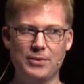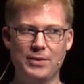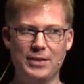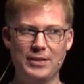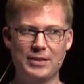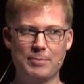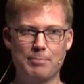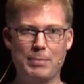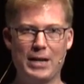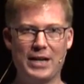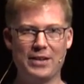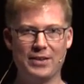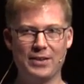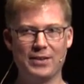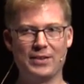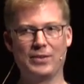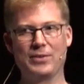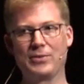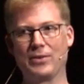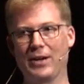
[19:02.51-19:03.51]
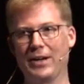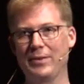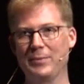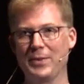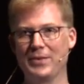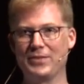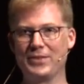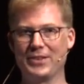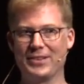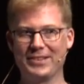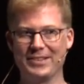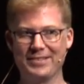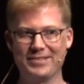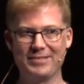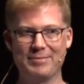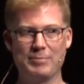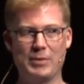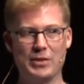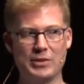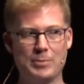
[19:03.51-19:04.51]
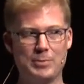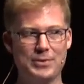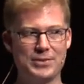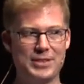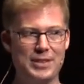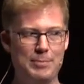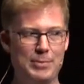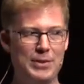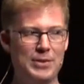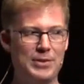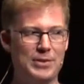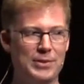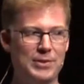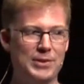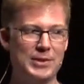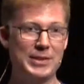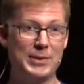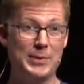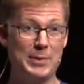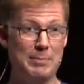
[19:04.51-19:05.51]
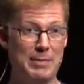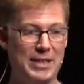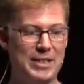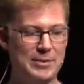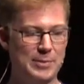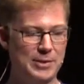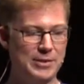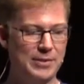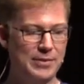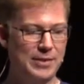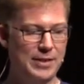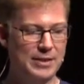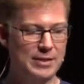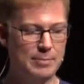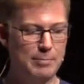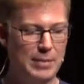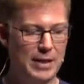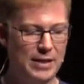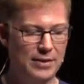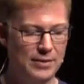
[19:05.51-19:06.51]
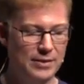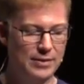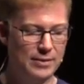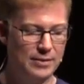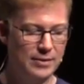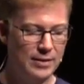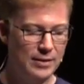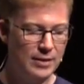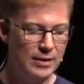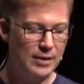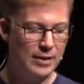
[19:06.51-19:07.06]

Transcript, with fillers: do things in parallel, right? We've got multiple CPU cores, so we may as well do things in parallel.